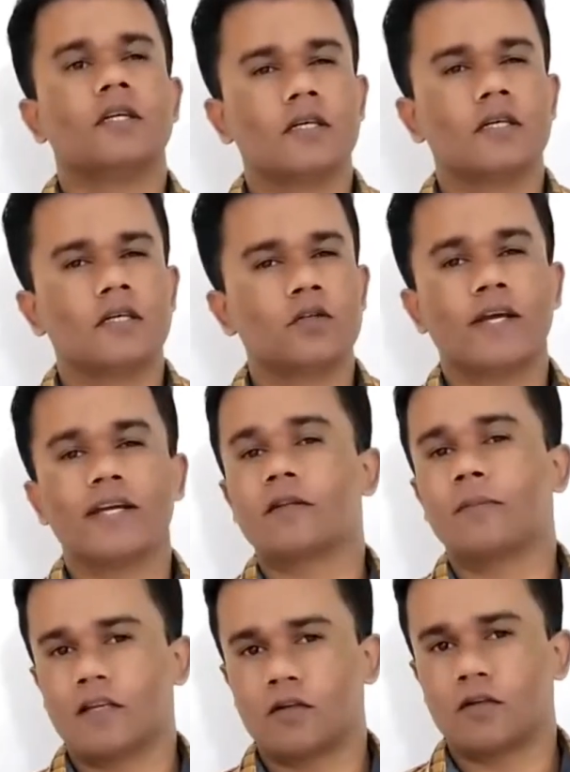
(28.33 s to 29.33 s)
You get the
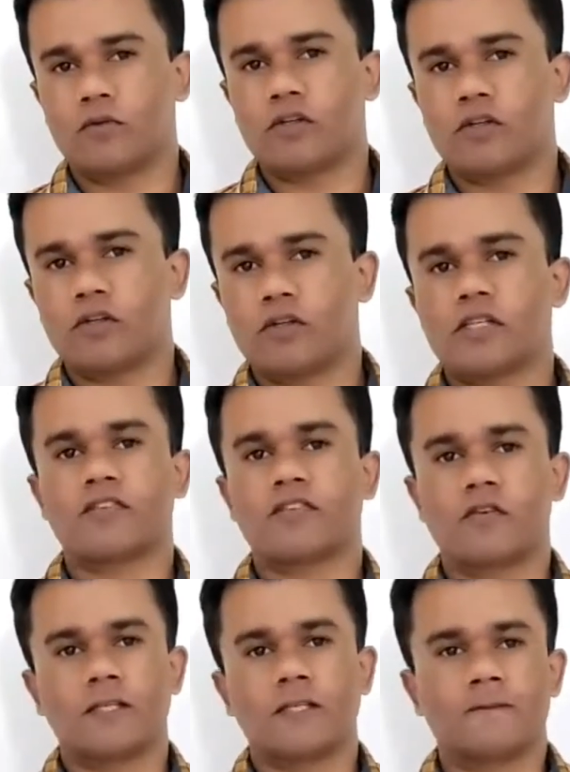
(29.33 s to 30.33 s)
main question based
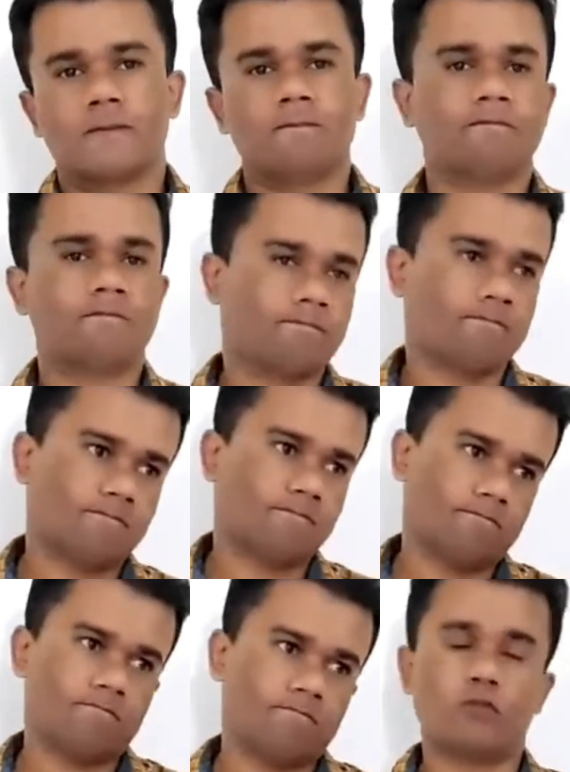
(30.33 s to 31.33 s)
on
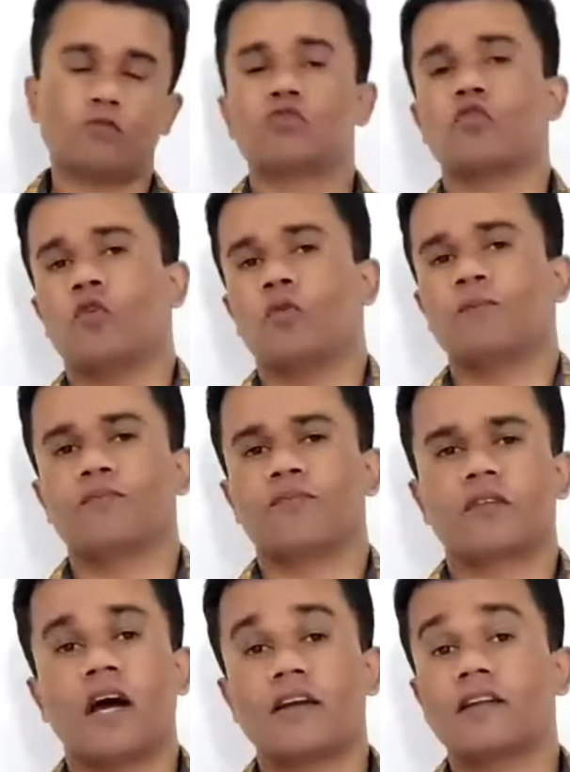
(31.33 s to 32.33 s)
Raoult's law
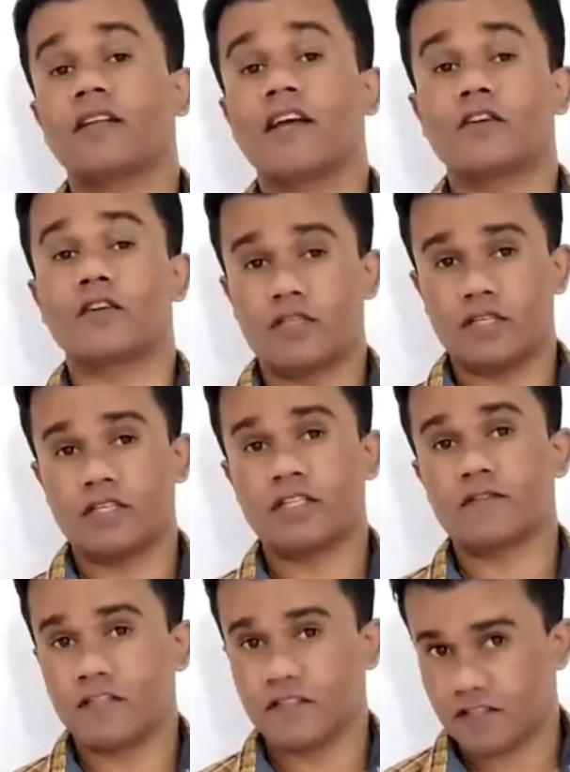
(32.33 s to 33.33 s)
under the heterogeneous
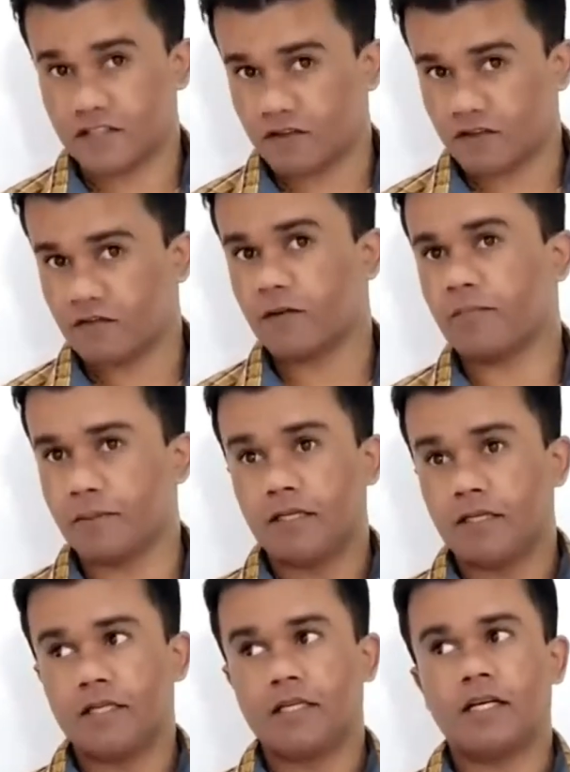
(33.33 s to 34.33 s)
phase equilibrium.
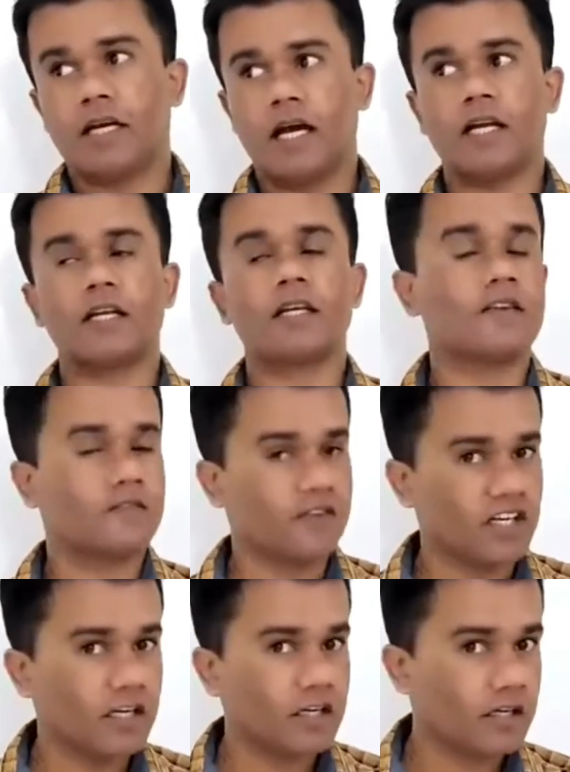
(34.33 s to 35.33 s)
And
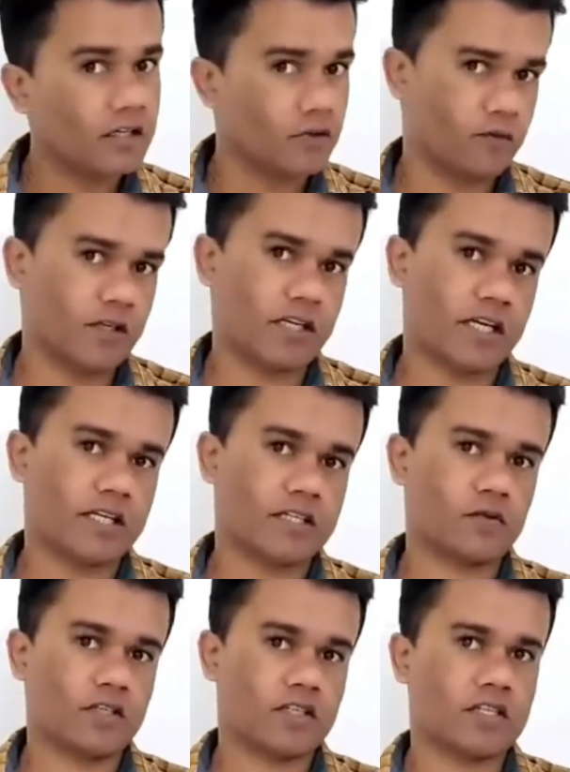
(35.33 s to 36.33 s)
definitely you will get a
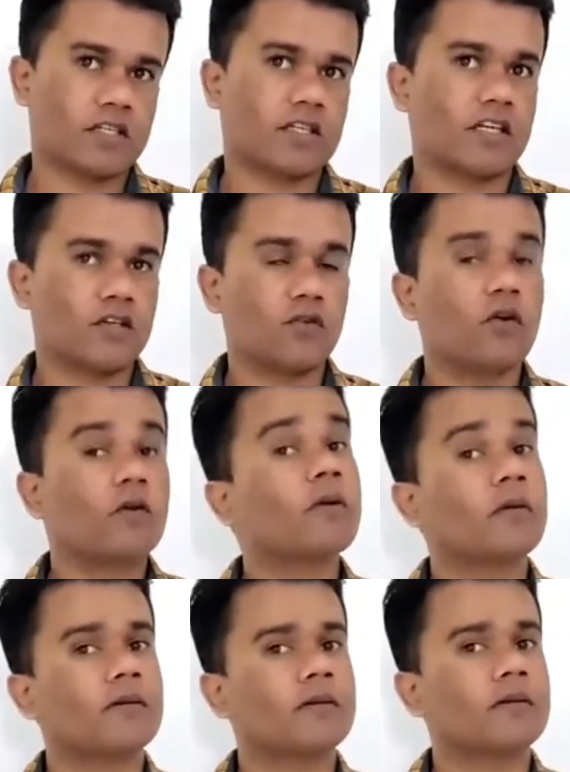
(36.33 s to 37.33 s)
question in your paper.